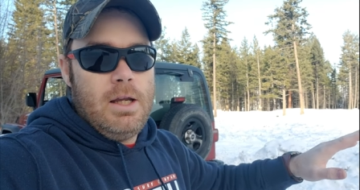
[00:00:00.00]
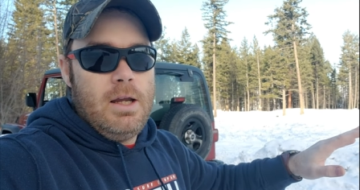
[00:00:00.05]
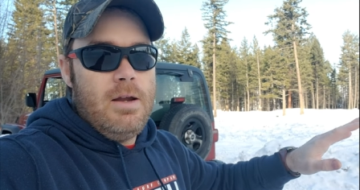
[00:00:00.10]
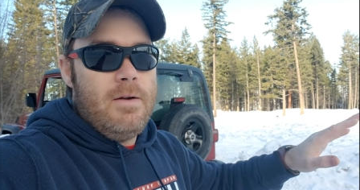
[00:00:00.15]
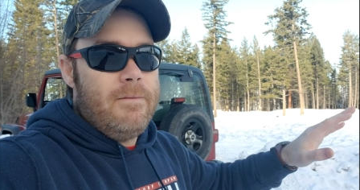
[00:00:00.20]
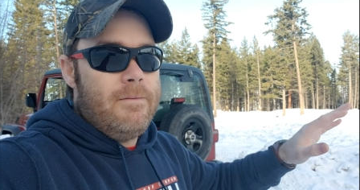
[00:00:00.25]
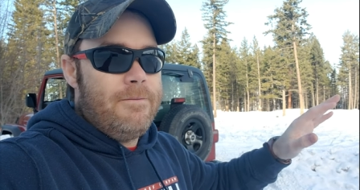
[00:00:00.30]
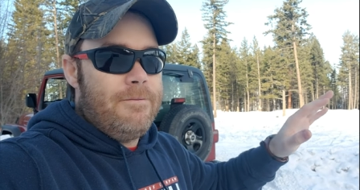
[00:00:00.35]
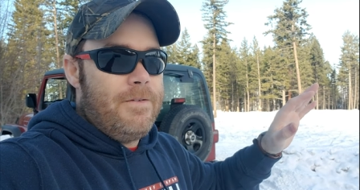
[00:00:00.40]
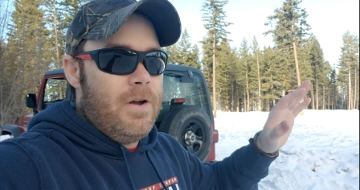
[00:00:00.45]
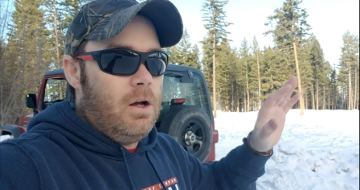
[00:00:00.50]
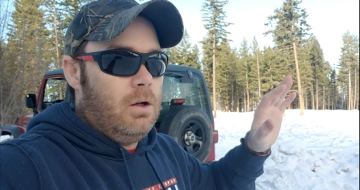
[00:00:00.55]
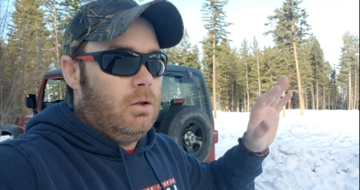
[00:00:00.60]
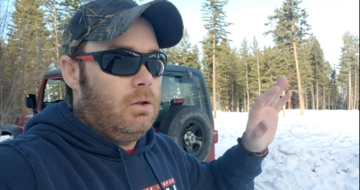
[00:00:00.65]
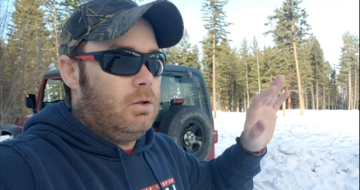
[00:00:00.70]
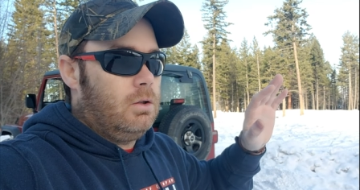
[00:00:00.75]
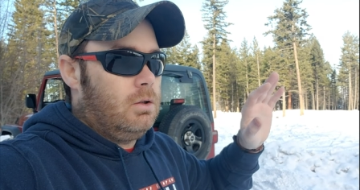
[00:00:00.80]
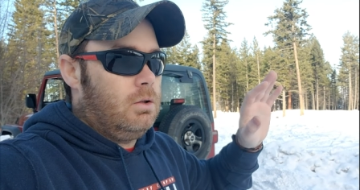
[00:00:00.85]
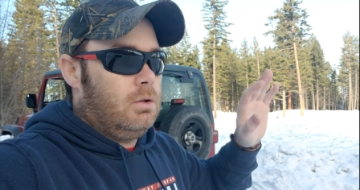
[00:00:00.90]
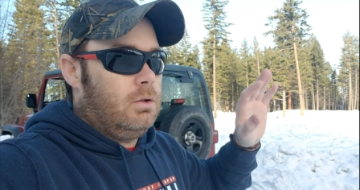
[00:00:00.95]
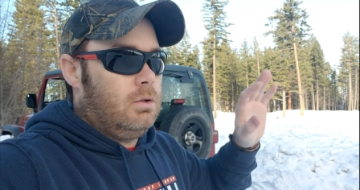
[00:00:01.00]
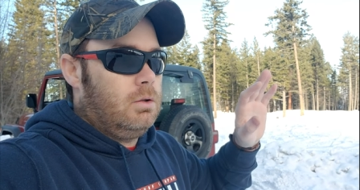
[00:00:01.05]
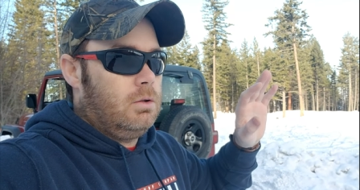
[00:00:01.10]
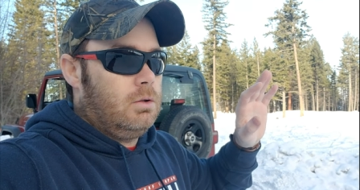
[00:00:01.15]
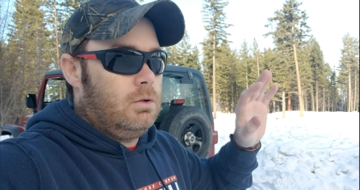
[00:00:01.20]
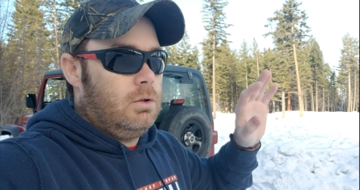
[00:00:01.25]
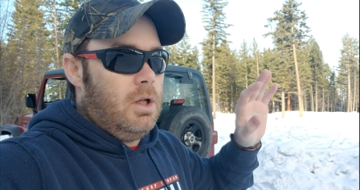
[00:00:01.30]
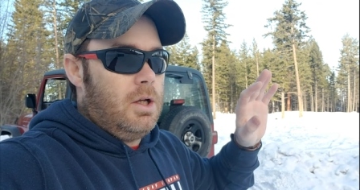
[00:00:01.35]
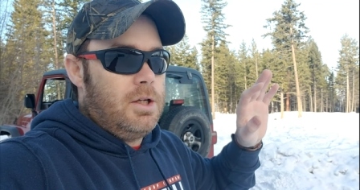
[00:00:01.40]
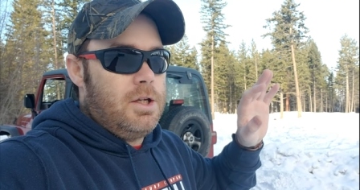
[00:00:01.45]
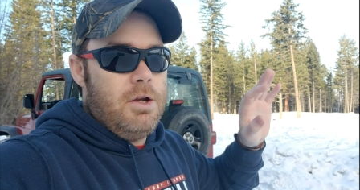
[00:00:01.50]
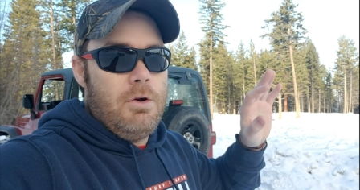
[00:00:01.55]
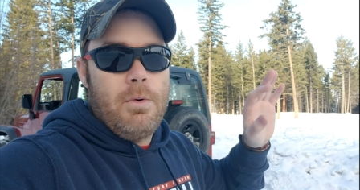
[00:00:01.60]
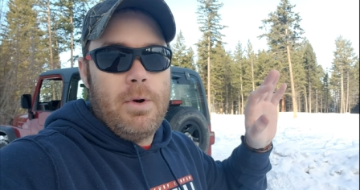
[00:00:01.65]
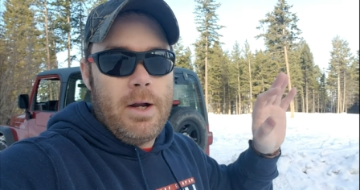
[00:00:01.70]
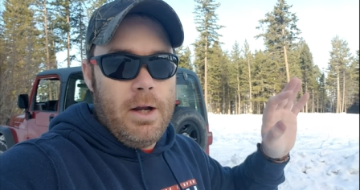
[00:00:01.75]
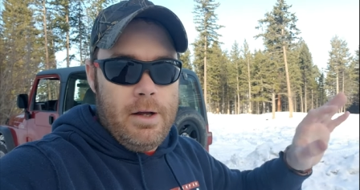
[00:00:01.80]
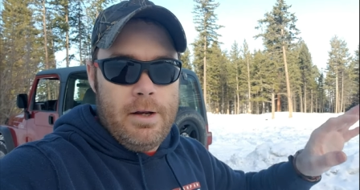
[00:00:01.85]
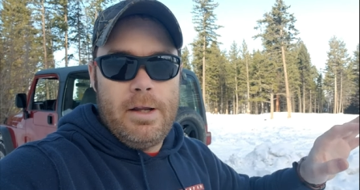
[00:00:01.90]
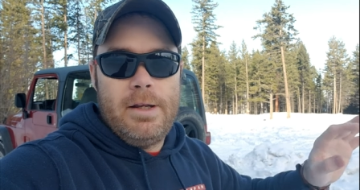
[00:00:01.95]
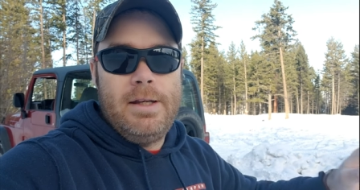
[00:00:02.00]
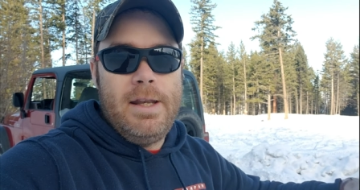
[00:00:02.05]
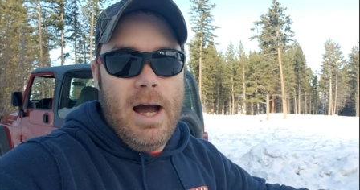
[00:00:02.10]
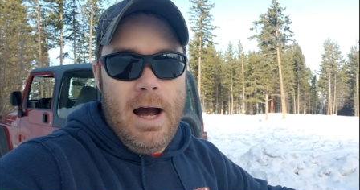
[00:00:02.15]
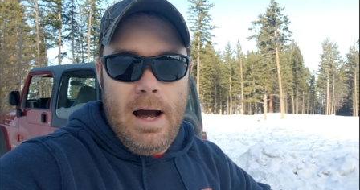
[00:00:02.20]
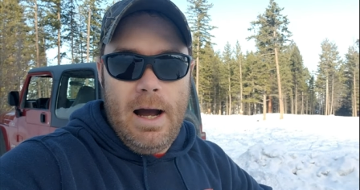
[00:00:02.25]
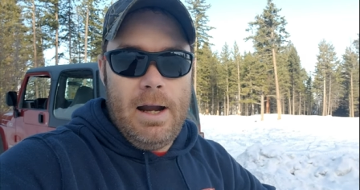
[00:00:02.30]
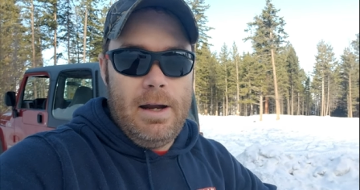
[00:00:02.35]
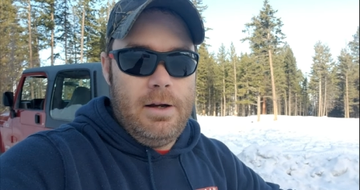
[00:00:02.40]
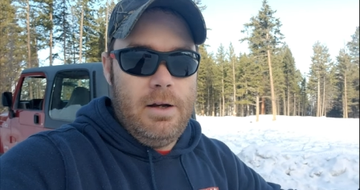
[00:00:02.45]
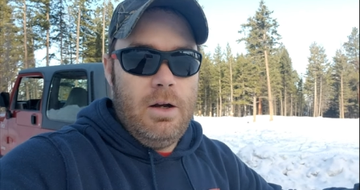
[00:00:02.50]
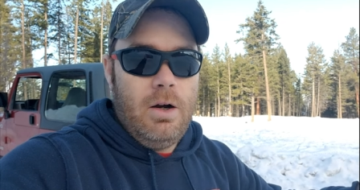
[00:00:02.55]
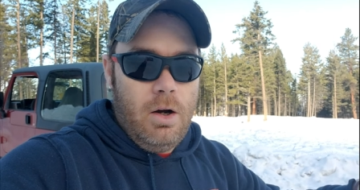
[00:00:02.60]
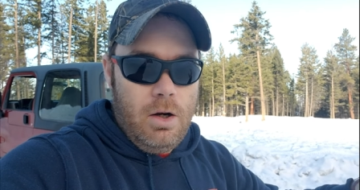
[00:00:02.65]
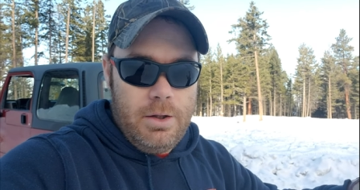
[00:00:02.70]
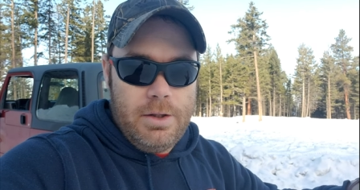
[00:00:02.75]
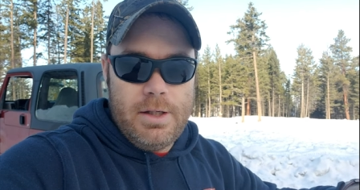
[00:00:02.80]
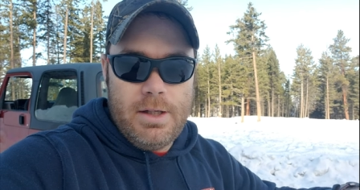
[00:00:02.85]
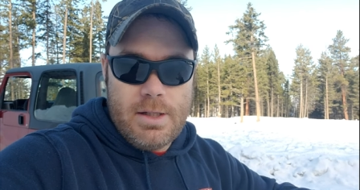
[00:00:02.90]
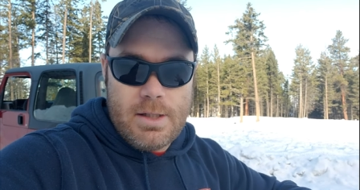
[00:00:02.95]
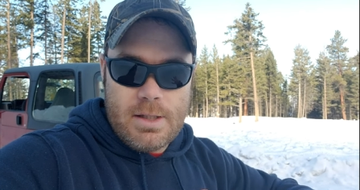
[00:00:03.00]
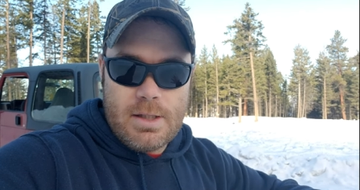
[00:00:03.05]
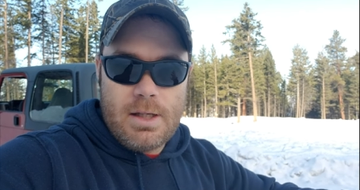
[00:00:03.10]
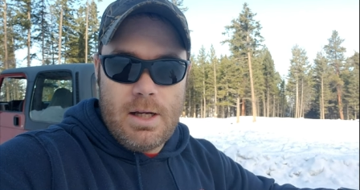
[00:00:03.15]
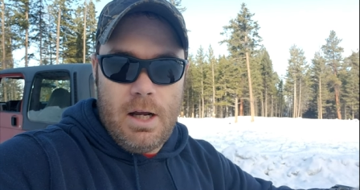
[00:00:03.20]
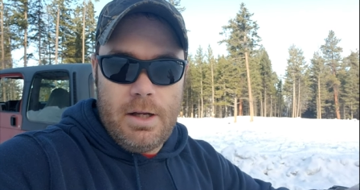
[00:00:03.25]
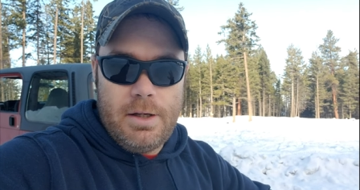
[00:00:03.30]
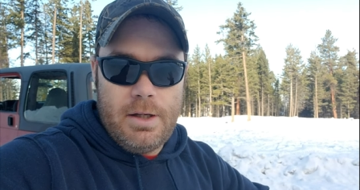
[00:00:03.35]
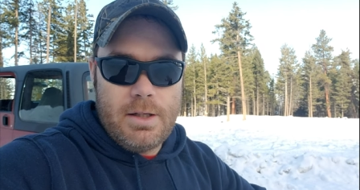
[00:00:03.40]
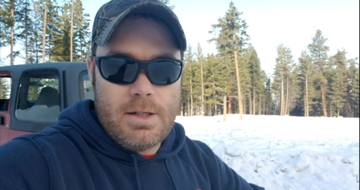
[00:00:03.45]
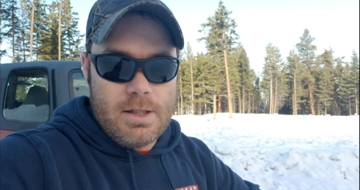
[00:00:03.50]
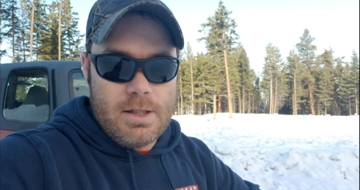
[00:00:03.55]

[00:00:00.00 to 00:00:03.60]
It felt like you were gonna die on this kind of